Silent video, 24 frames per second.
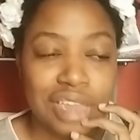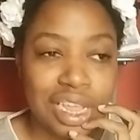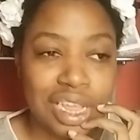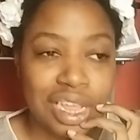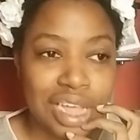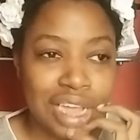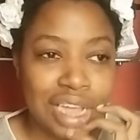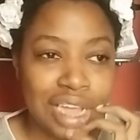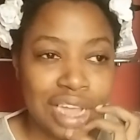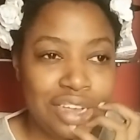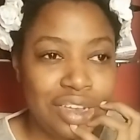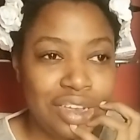
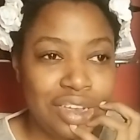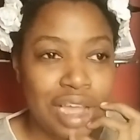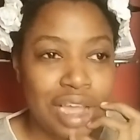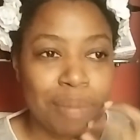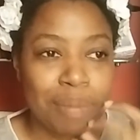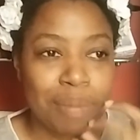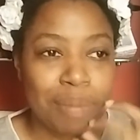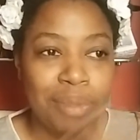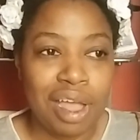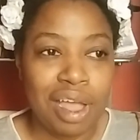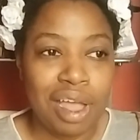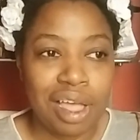Like
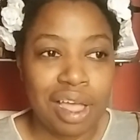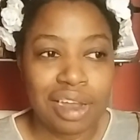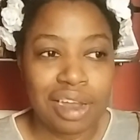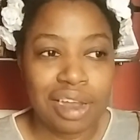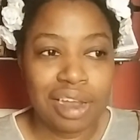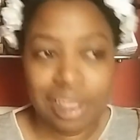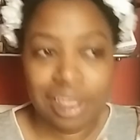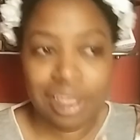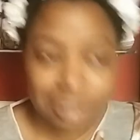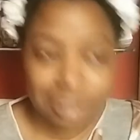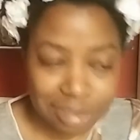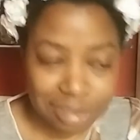I'm not
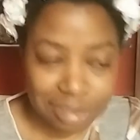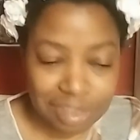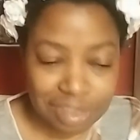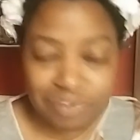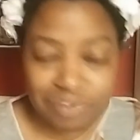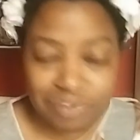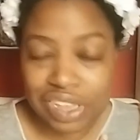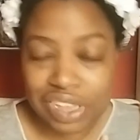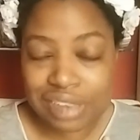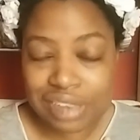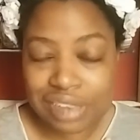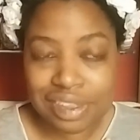as
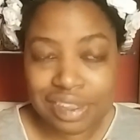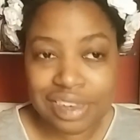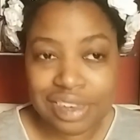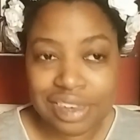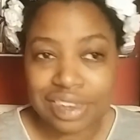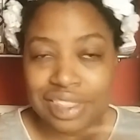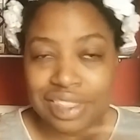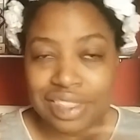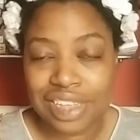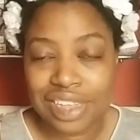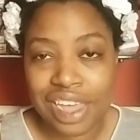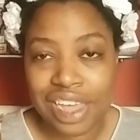invested
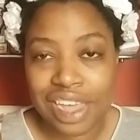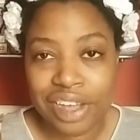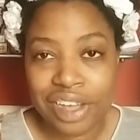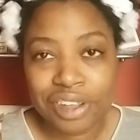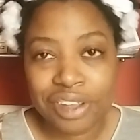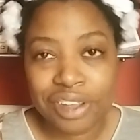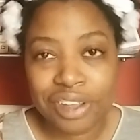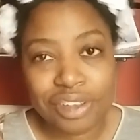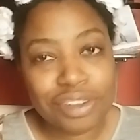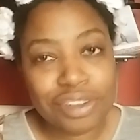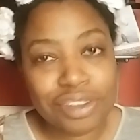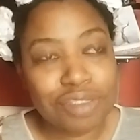in the
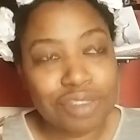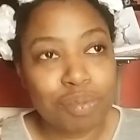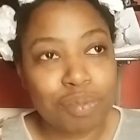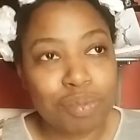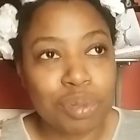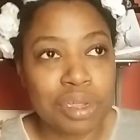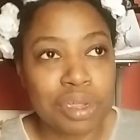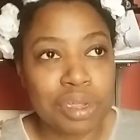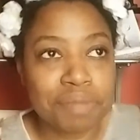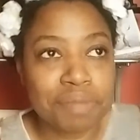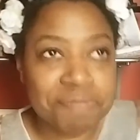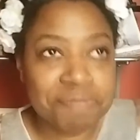characters,
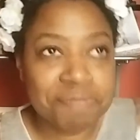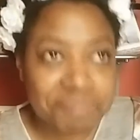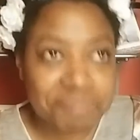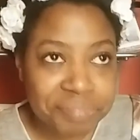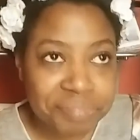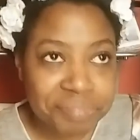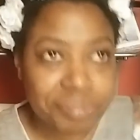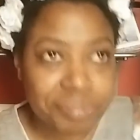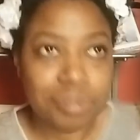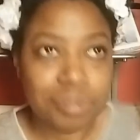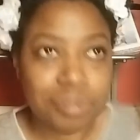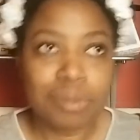but
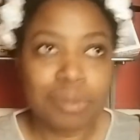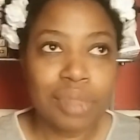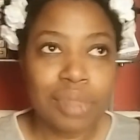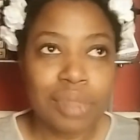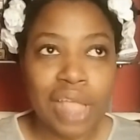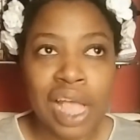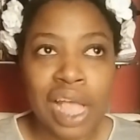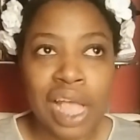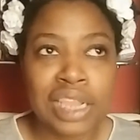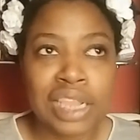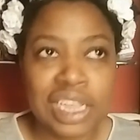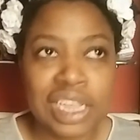
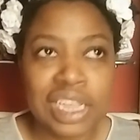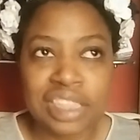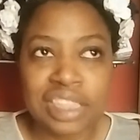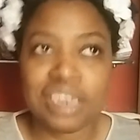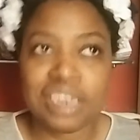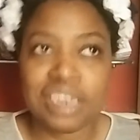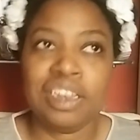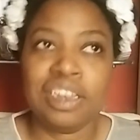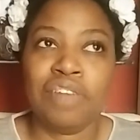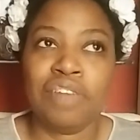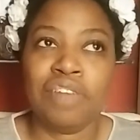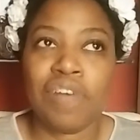I liked
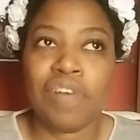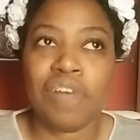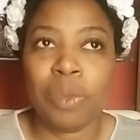it enough.